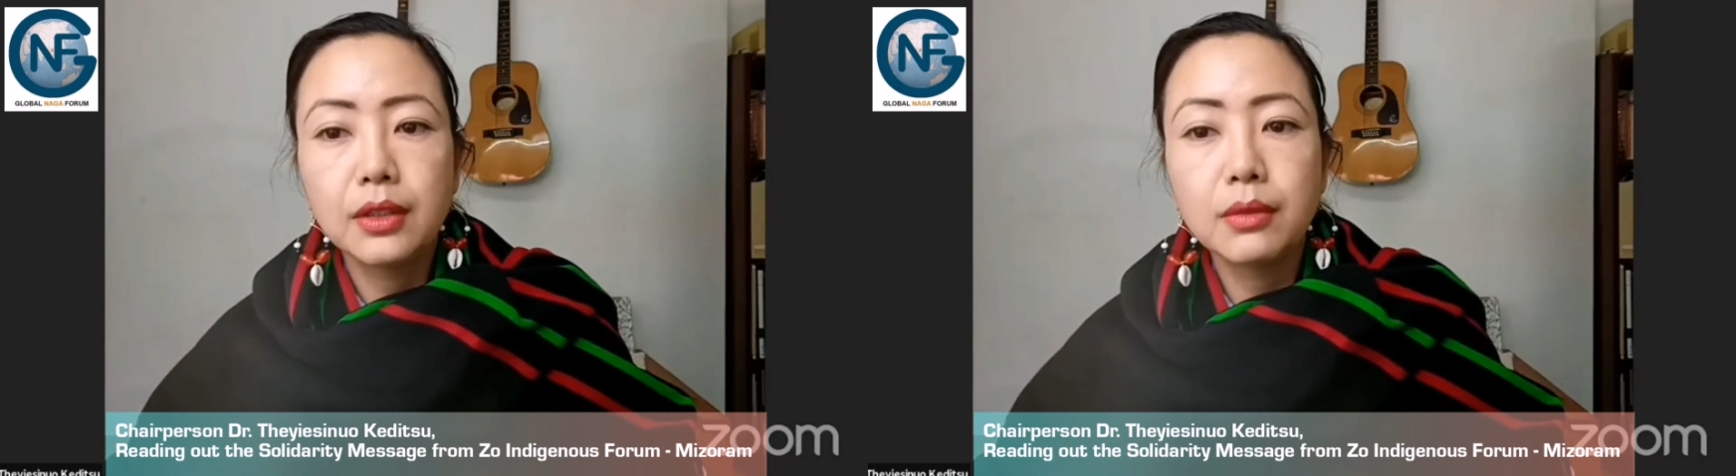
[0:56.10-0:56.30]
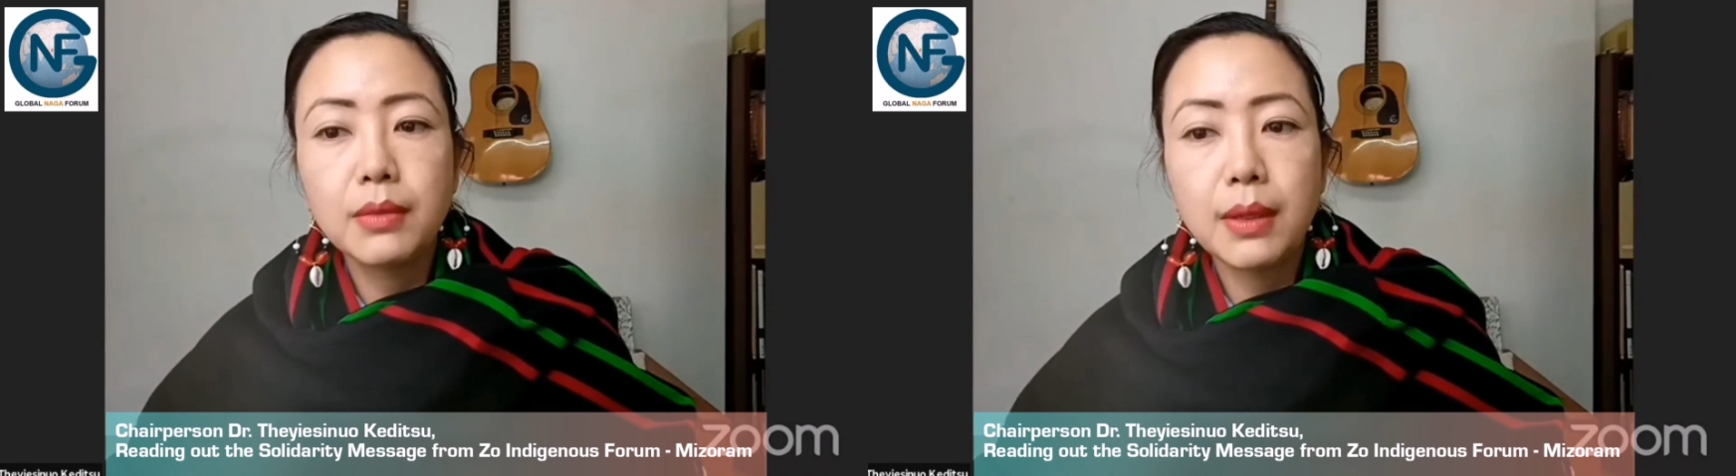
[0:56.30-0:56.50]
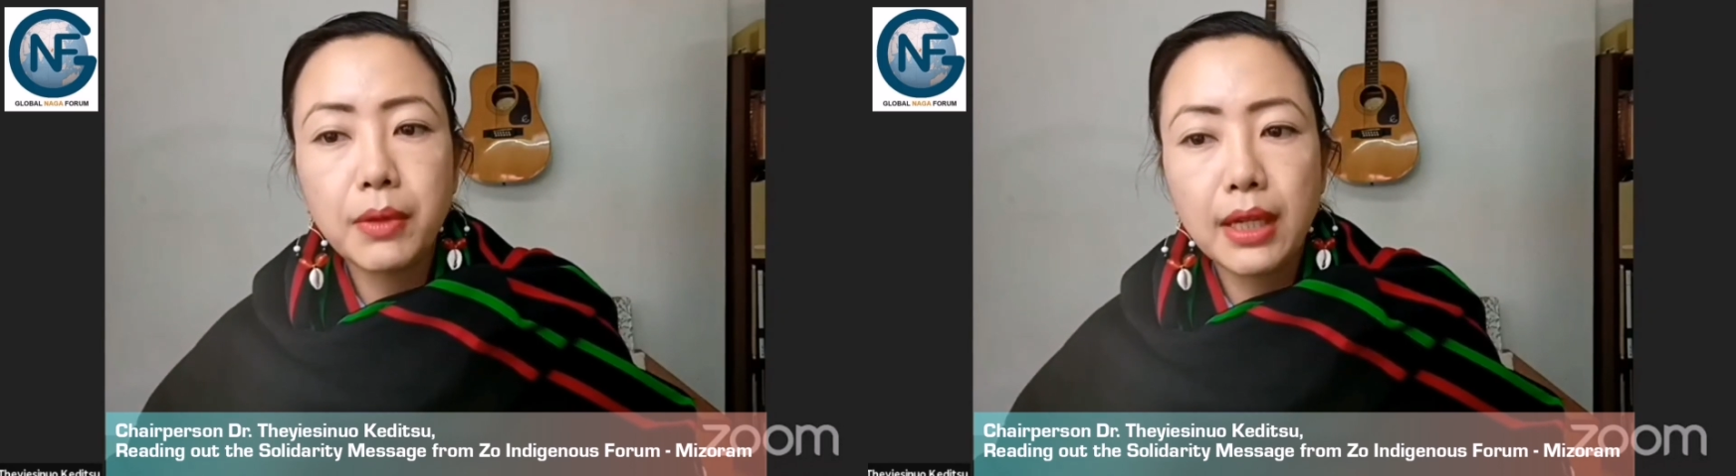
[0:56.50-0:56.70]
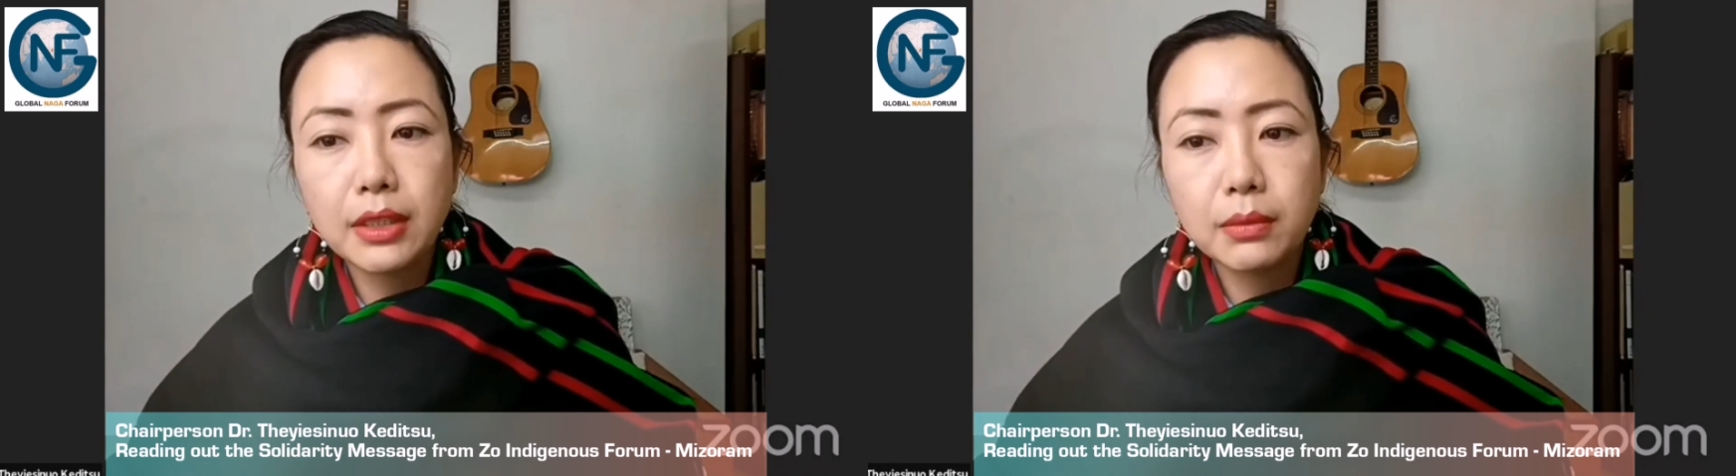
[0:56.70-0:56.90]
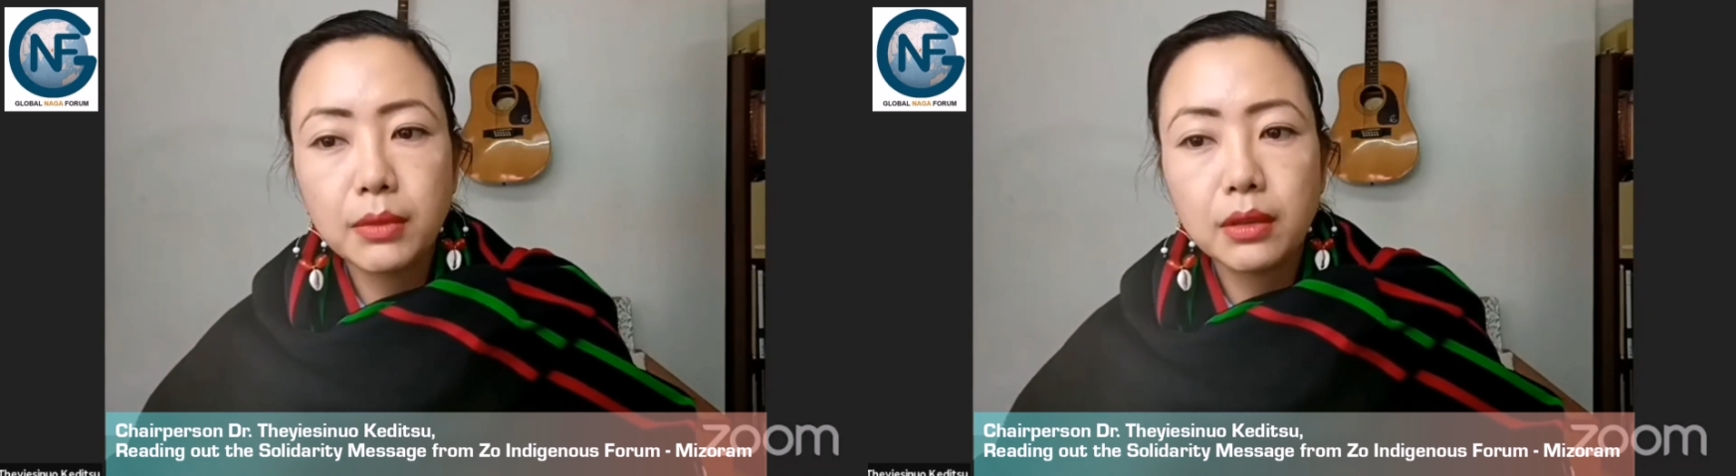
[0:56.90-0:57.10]
The
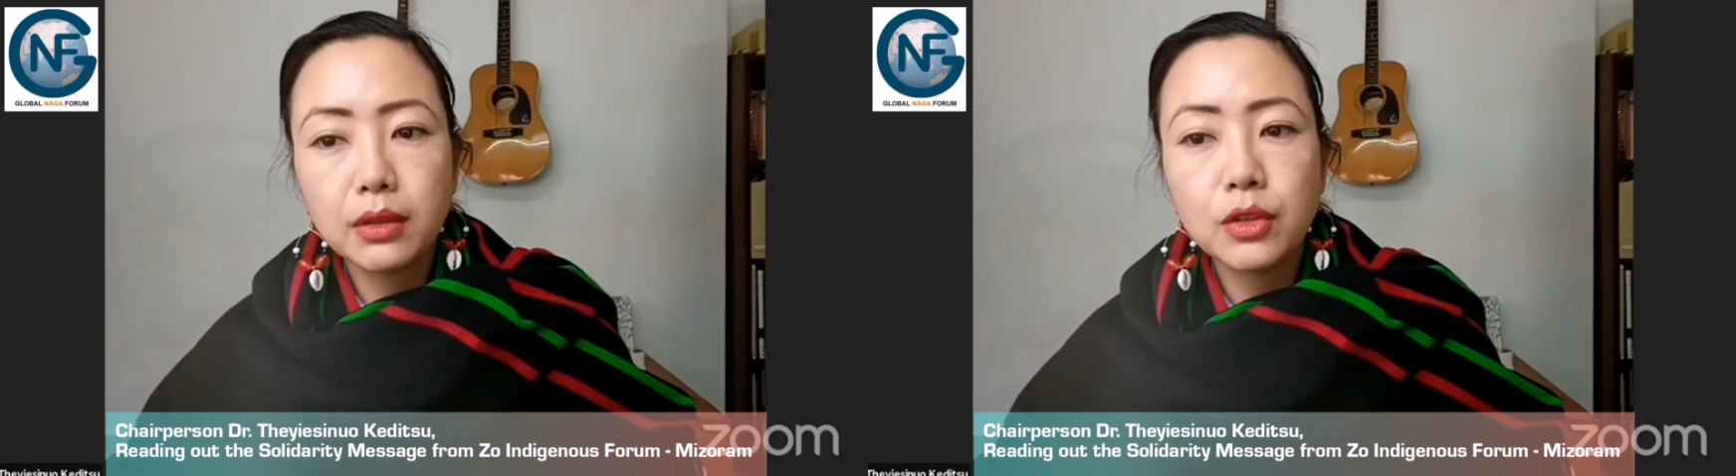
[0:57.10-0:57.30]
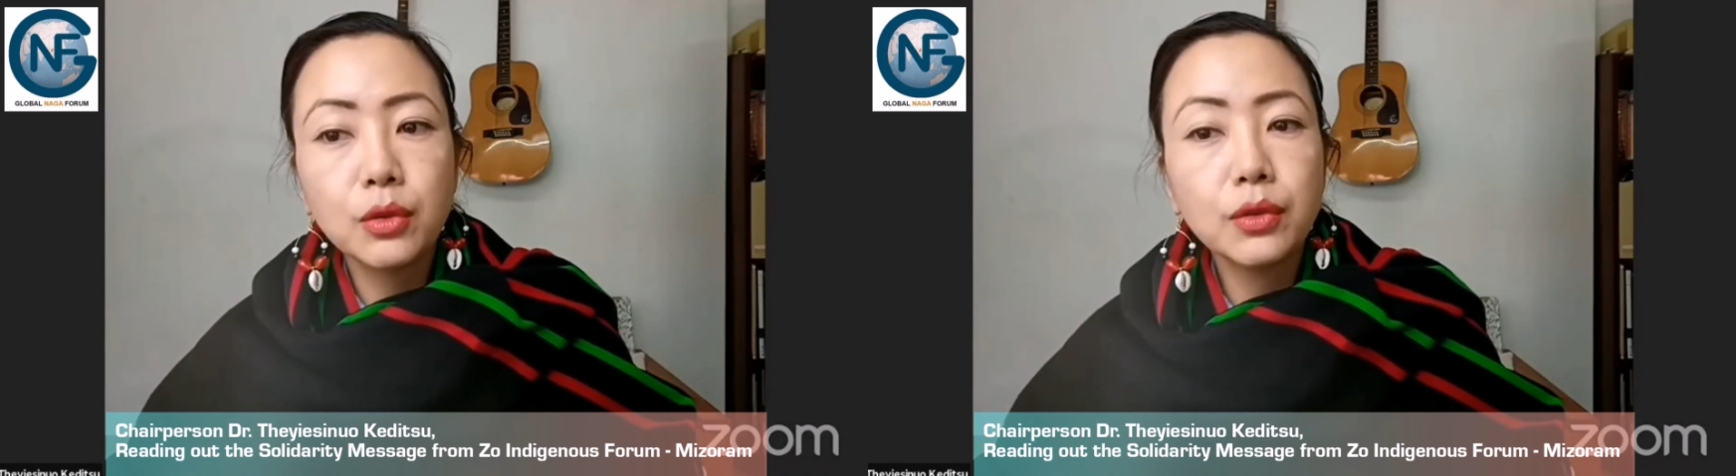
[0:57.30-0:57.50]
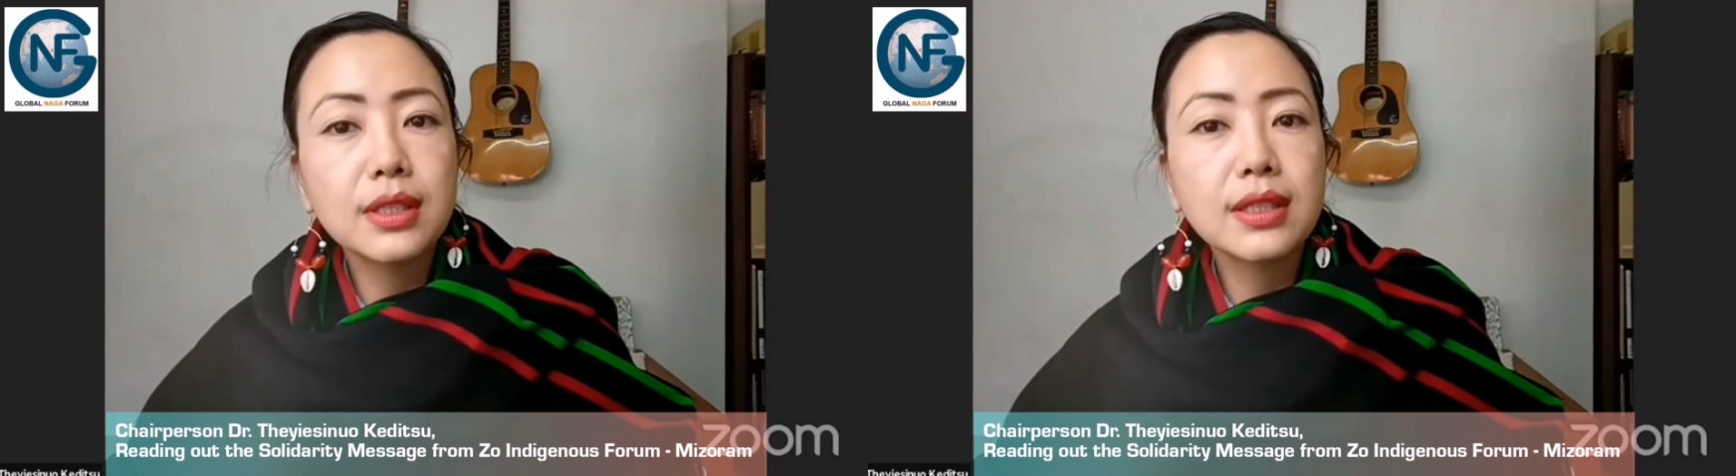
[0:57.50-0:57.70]
memorandum to